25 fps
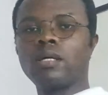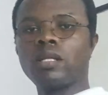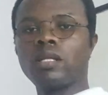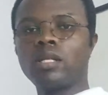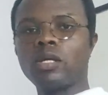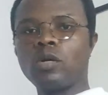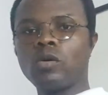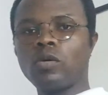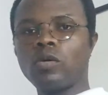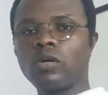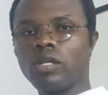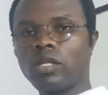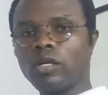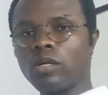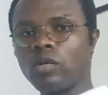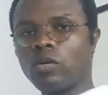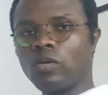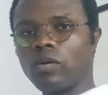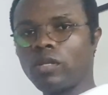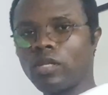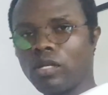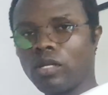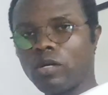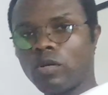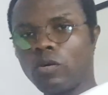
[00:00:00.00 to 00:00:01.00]
Hello,
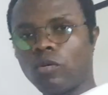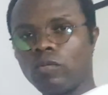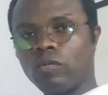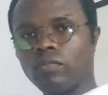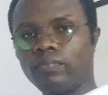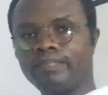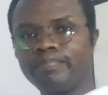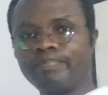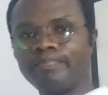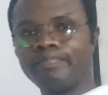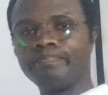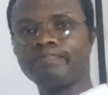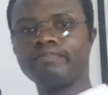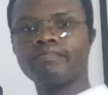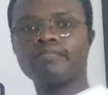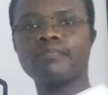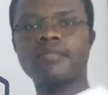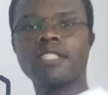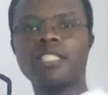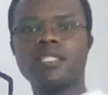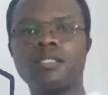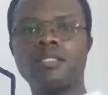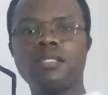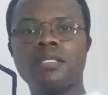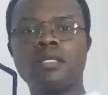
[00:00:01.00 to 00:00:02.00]
hello, hello.
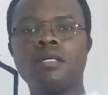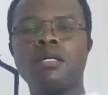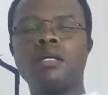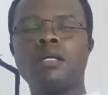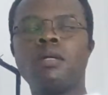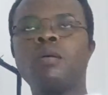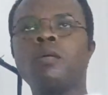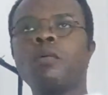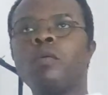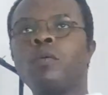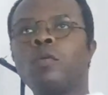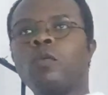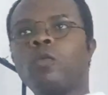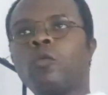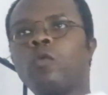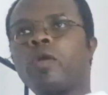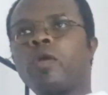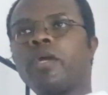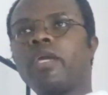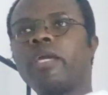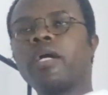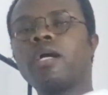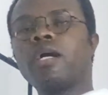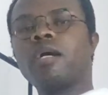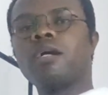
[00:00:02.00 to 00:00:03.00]

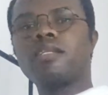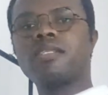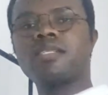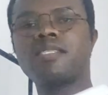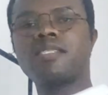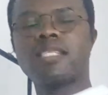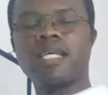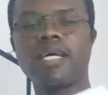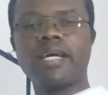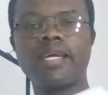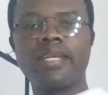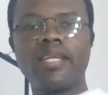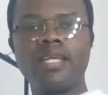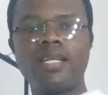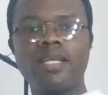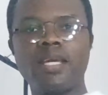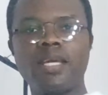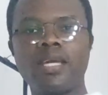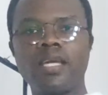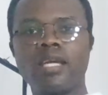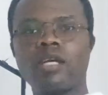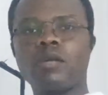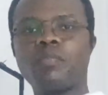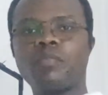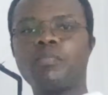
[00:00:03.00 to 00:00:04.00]
We are designing
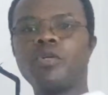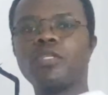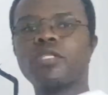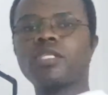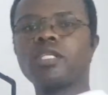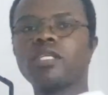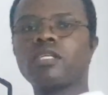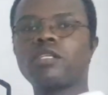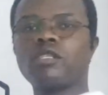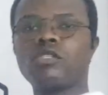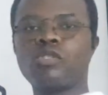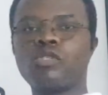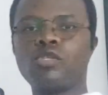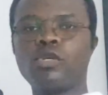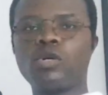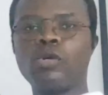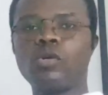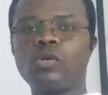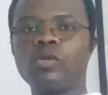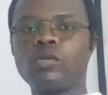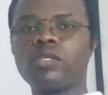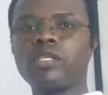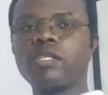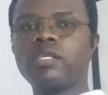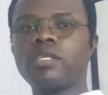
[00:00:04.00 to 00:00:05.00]
a
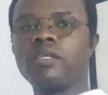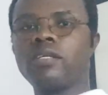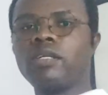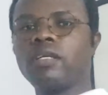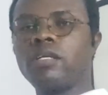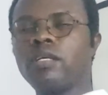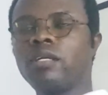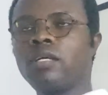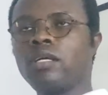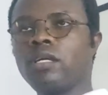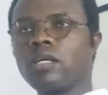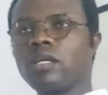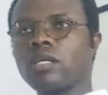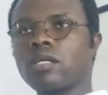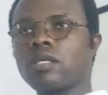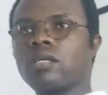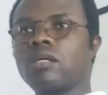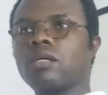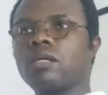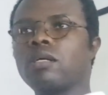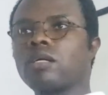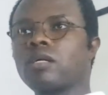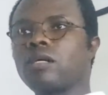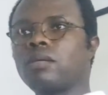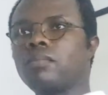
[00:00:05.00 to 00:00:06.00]
computer-controlled
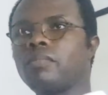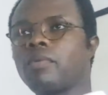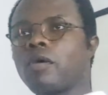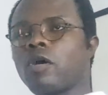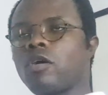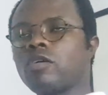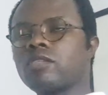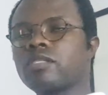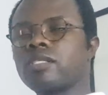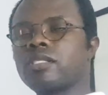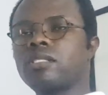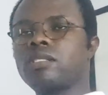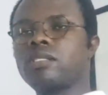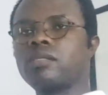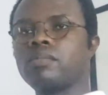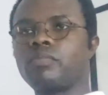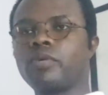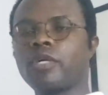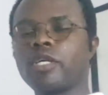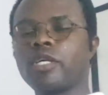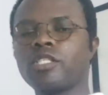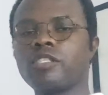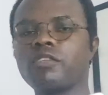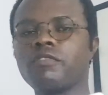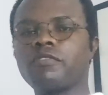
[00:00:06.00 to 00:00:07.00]
composite
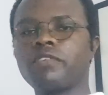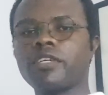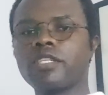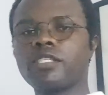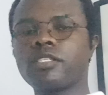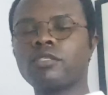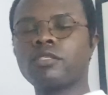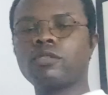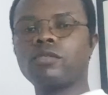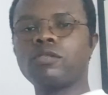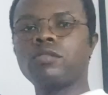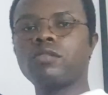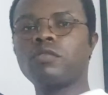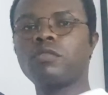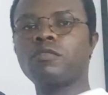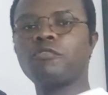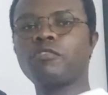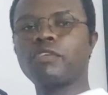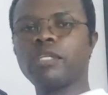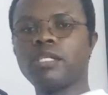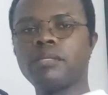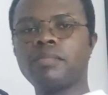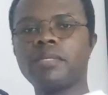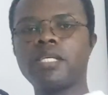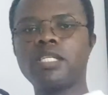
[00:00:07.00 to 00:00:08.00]
pressure vessel
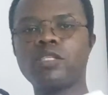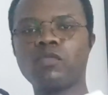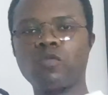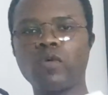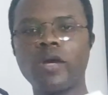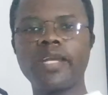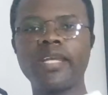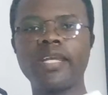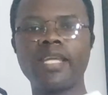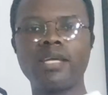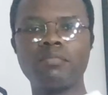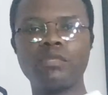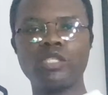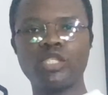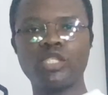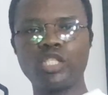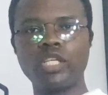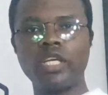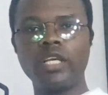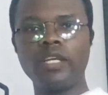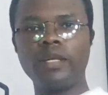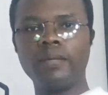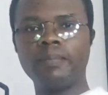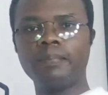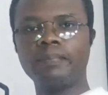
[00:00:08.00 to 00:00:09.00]
filament winding
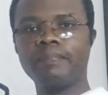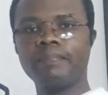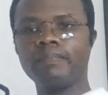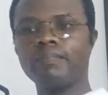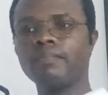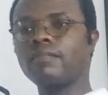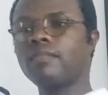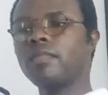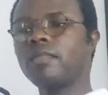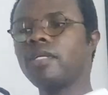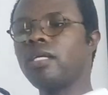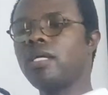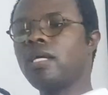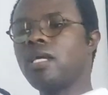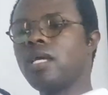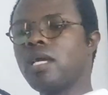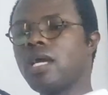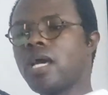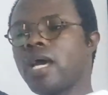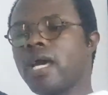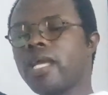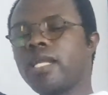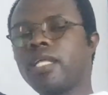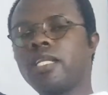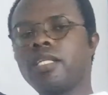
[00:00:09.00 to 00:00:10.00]
machine.
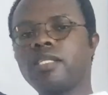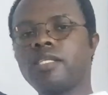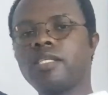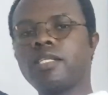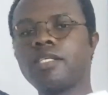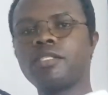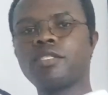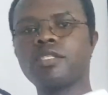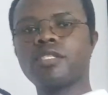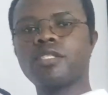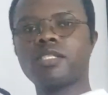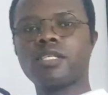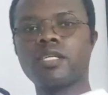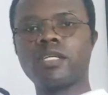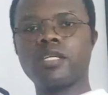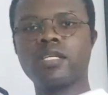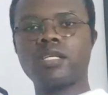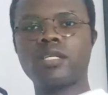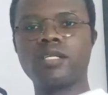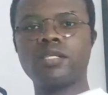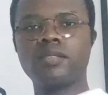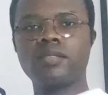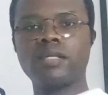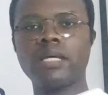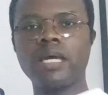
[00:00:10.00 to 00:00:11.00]
And in this
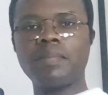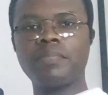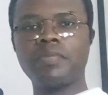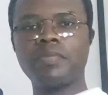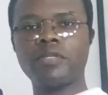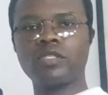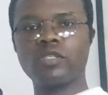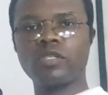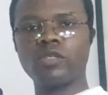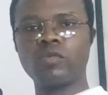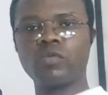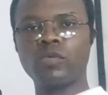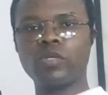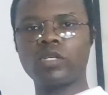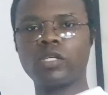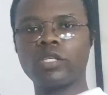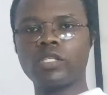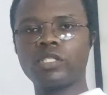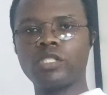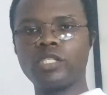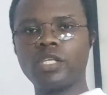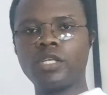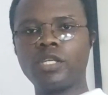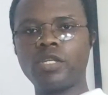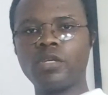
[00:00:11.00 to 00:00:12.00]
episode, we'll
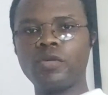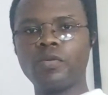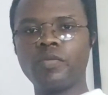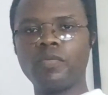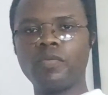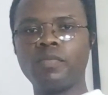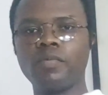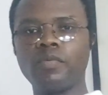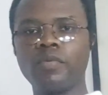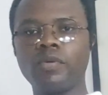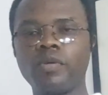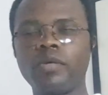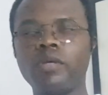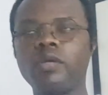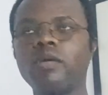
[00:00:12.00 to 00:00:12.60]
continue